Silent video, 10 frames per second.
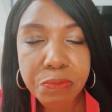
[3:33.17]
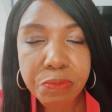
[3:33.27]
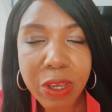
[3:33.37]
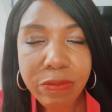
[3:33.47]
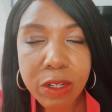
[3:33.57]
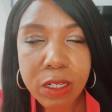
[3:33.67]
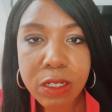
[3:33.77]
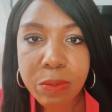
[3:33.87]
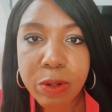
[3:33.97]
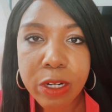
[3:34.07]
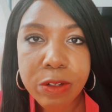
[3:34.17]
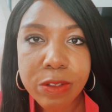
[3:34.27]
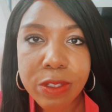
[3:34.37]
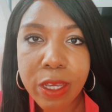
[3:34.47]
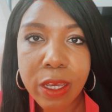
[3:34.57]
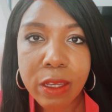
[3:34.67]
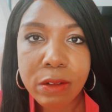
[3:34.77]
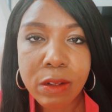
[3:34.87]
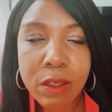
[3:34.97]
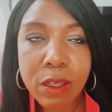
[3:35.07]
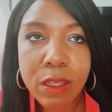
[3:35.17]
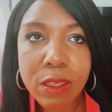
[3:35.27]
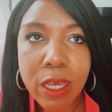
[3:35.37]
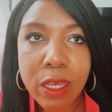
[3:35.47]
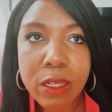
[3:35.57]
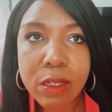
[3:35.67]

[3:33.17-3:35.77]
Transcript: we have to look deeper and understand that